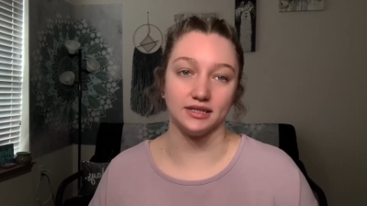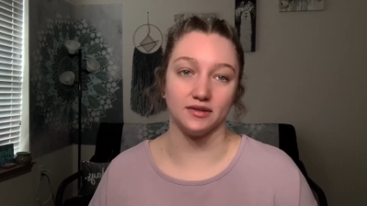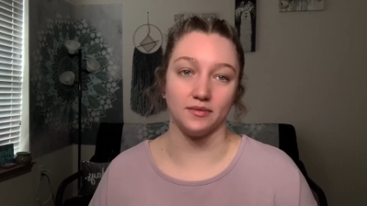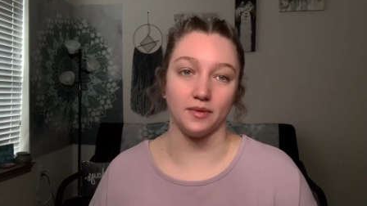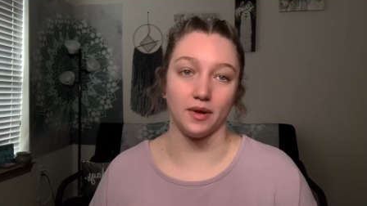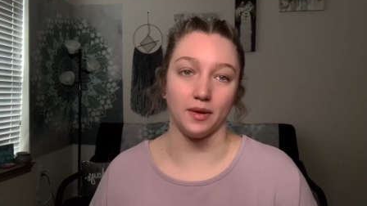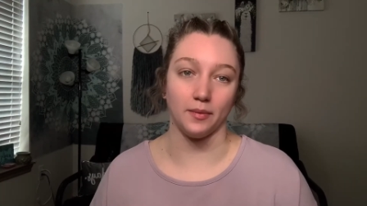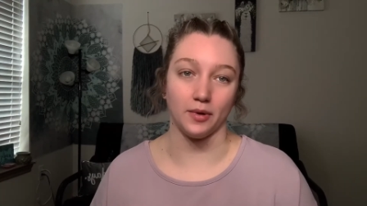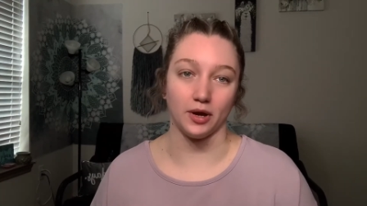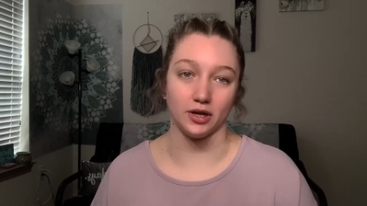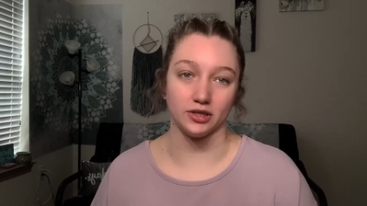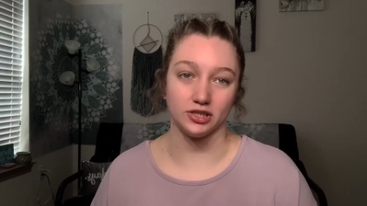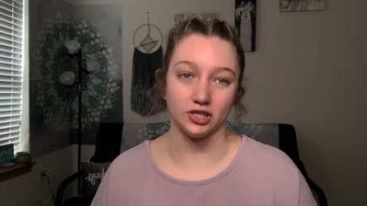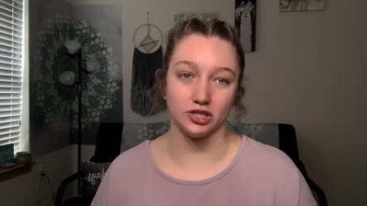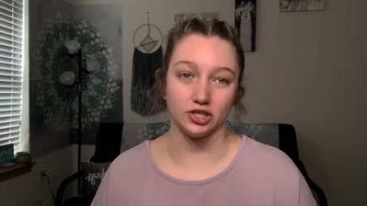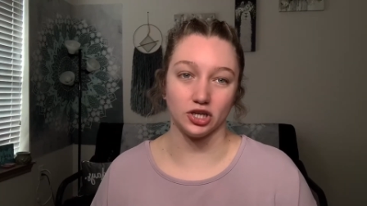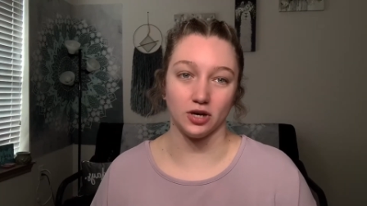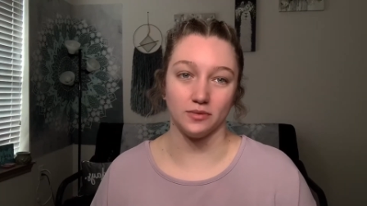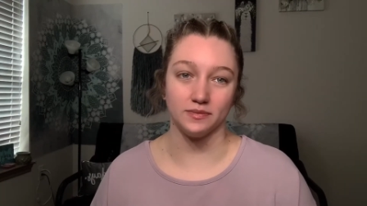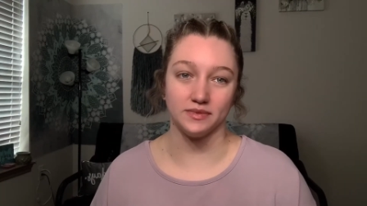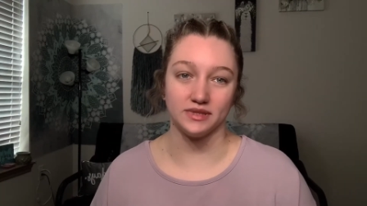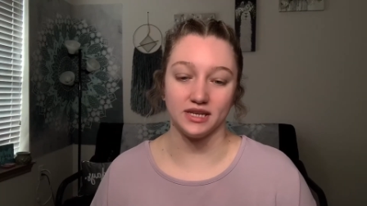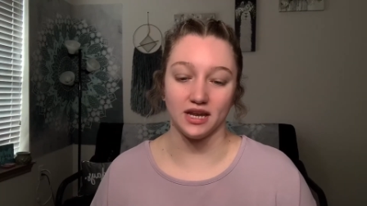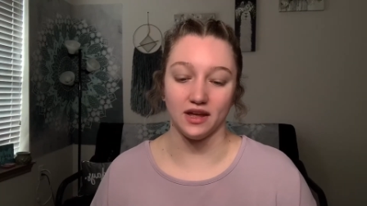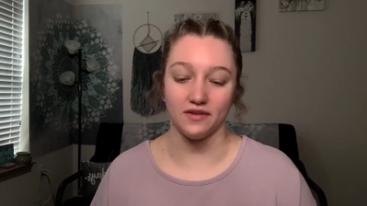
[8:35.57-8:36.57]
of my
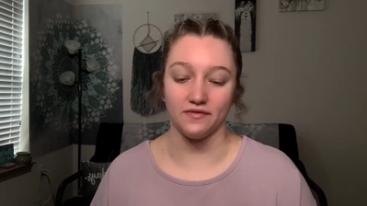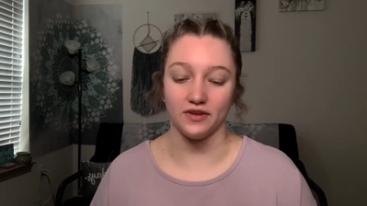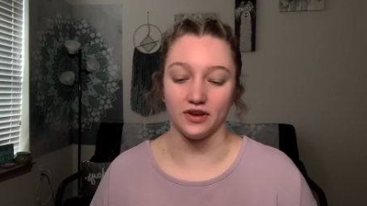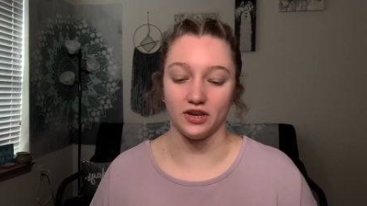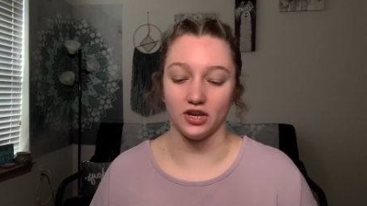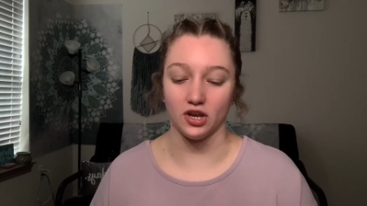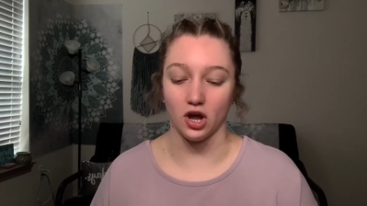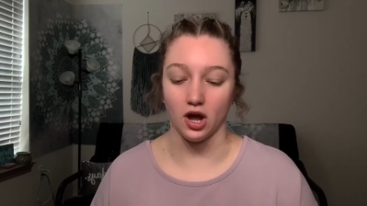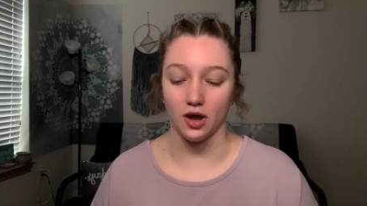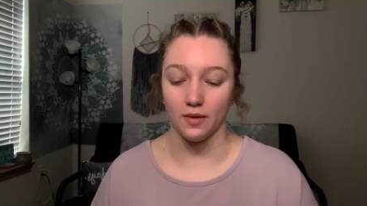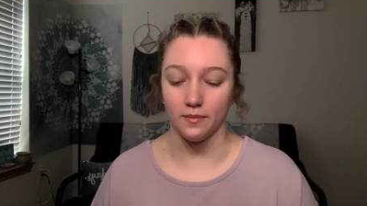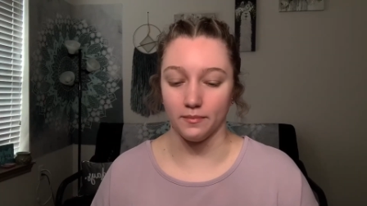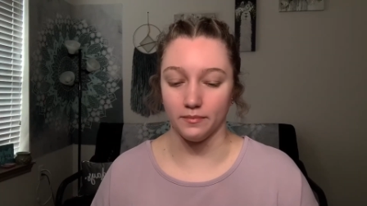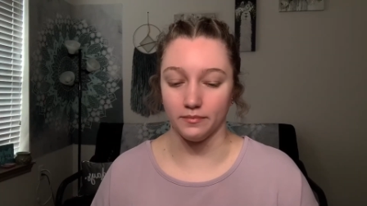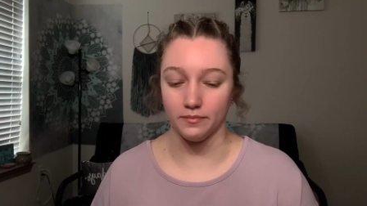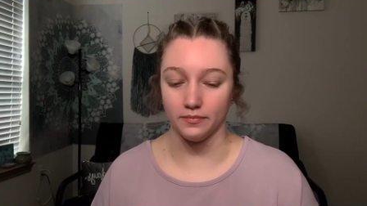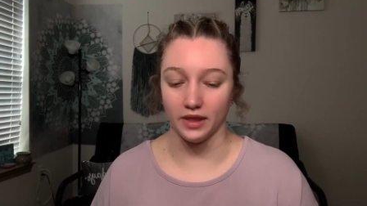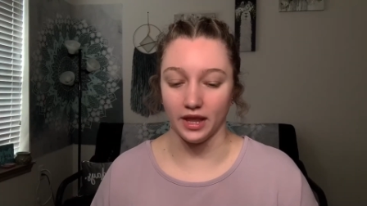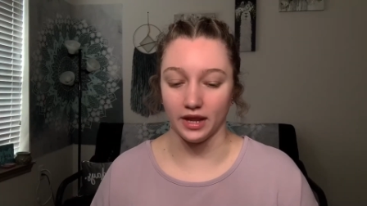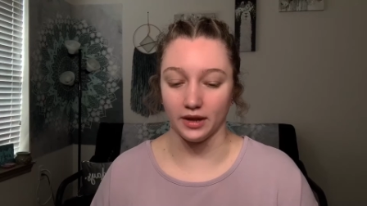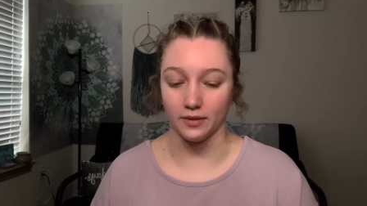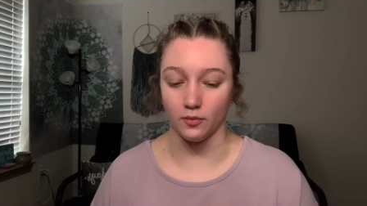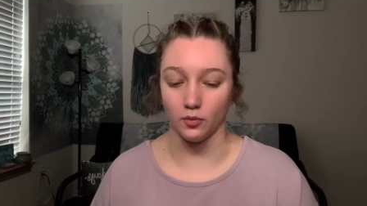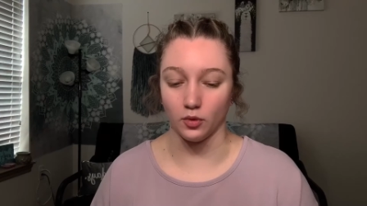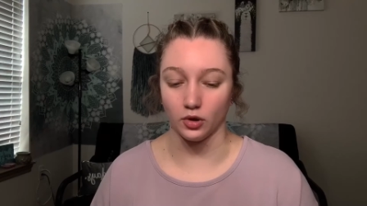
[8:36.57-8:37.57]
Boxycharm stuff and not
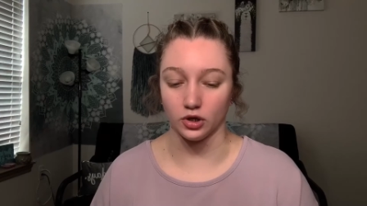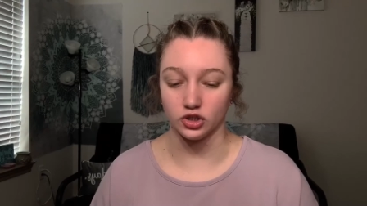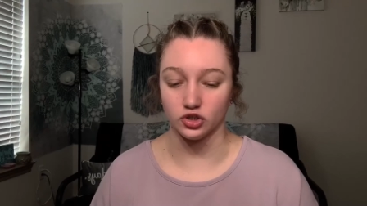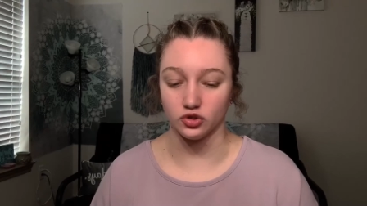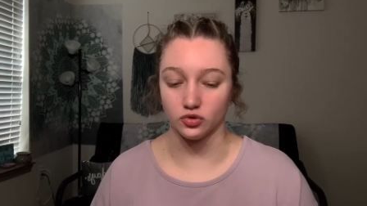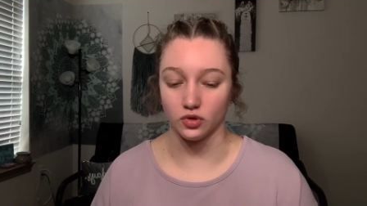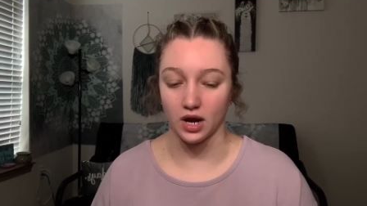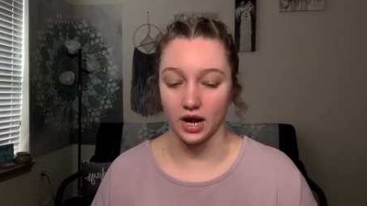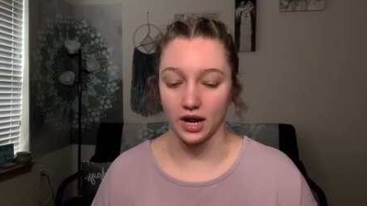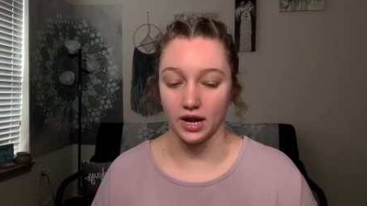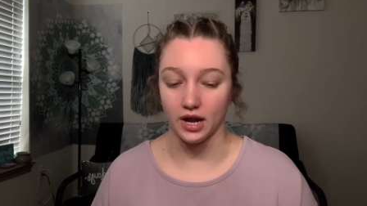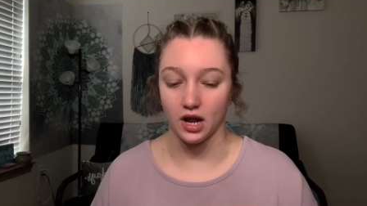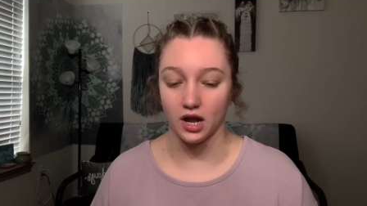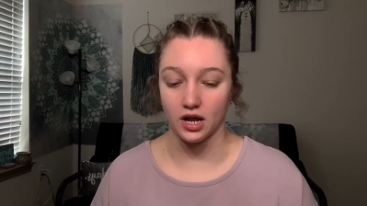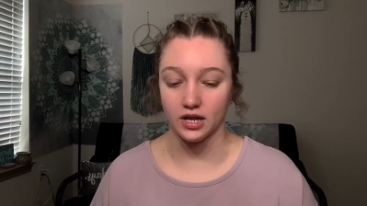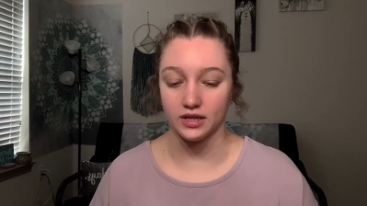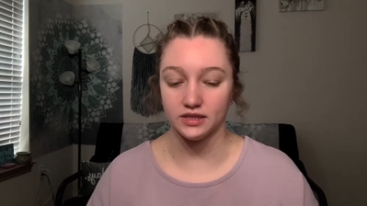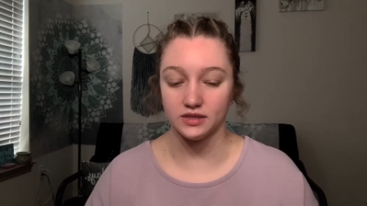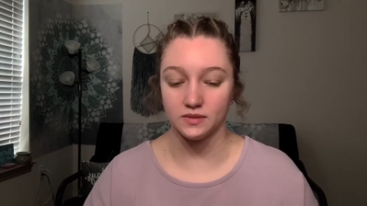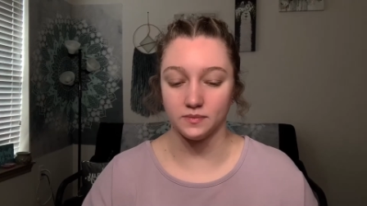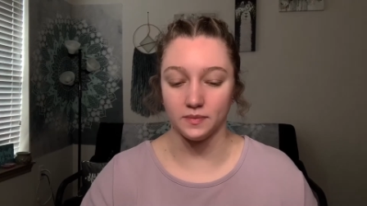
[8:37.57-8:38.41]
like more try-ons,